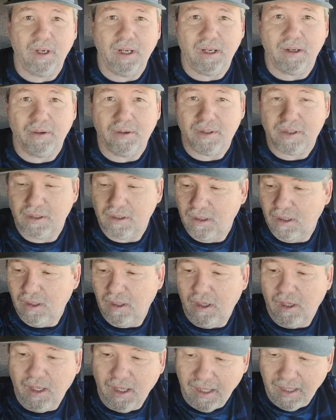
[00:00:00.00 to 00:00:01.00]
else
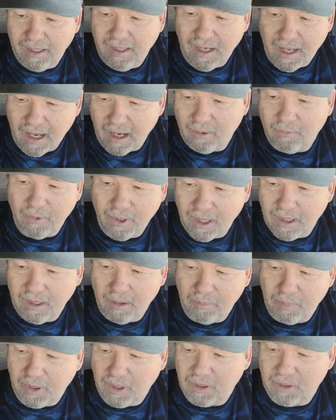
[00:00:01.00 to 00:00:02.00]
and not right
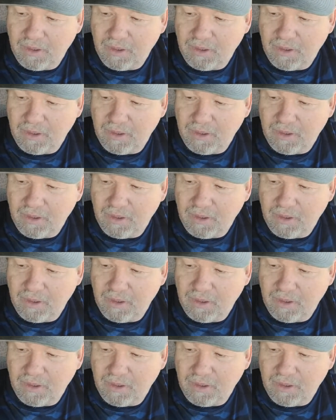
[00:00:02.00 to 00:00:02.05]
up here